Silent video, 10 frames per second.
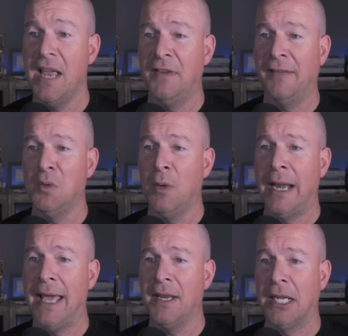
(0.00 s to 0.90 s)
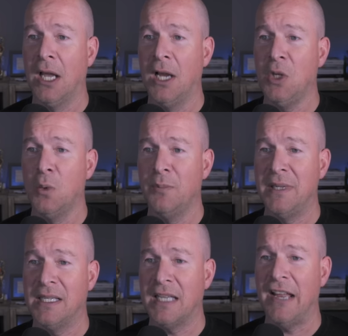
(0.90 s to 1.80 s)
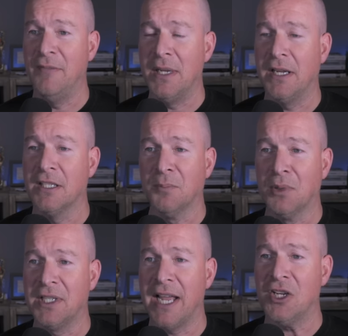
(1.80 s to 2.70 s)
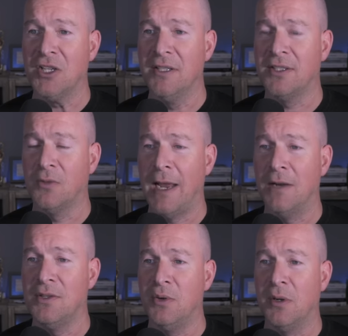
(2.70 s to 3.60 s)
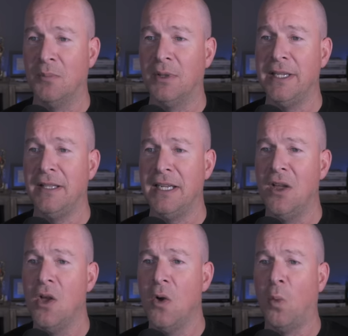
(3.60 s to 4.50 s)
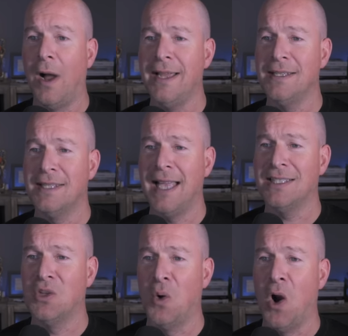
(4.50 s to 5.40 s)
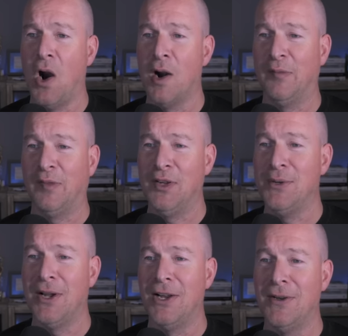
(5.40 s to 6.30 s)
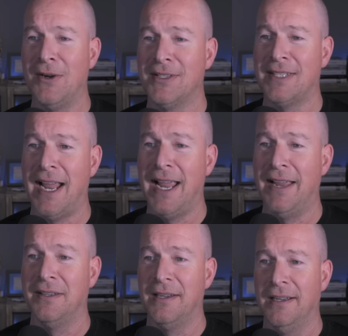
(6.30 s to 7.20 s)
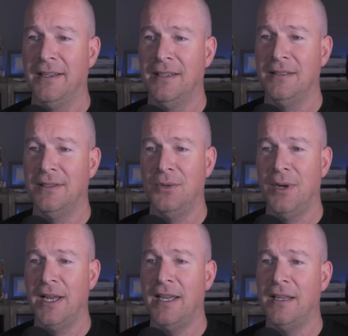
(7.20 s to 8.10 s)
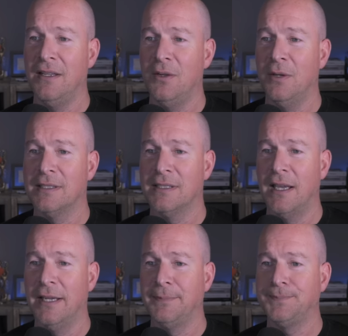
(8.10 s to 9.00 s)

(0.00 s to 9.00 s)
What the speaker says: If everyone had a gun, you would be safe because protection surrounds you completely. Why is that so hard for you to understand? 2A USA.